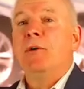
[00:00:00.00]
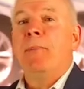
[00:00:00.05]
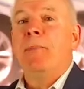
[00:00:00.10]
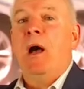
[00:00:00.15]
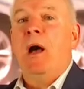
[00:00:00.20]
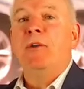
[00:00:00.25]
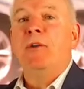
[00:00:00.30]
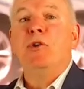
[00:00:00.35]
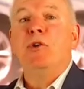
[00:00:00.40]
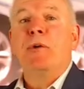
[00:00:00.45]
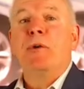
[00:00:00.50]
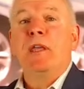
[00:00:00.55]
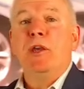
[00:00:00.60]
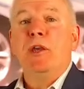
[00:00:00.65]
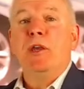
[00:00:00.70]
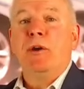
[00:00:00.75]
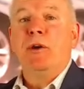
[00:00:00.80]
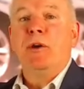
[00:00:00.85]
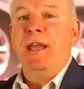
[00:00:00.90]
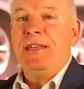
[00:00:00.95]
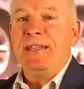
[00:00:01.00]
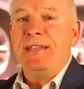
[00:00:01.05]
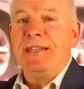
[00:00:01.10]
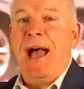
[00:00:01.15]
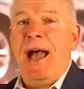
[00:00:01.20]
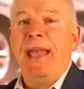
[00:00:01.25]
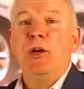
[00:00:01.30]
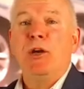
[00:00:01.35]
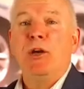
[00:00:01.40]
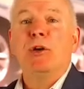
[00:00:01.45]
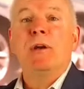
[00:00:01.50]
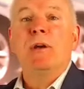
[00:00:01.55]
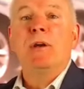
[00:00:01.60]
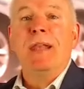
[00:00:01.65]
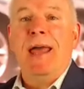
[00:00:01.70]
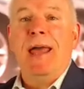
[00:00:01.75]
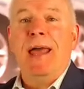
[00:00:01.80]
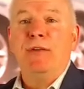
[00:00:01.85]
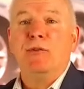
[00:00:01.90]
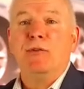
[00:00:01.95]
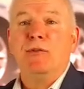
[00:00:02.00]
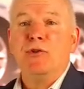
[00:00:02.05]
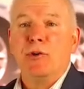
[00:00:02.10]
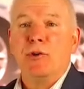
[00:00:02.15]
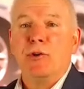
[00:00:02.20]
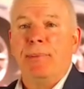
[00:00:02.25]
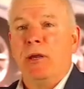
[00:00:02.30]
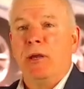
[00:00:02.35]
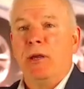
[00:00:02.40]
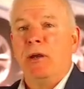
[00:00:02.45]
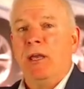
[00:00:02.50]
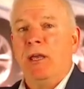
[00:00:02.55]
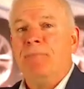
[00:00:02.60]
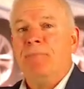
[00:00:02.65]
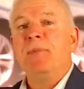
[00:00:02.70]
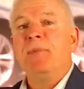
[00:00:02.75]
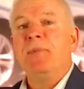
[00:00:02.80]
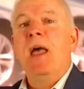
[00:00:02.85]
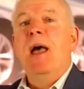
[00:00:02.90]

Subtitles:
bond during your entire licensure period.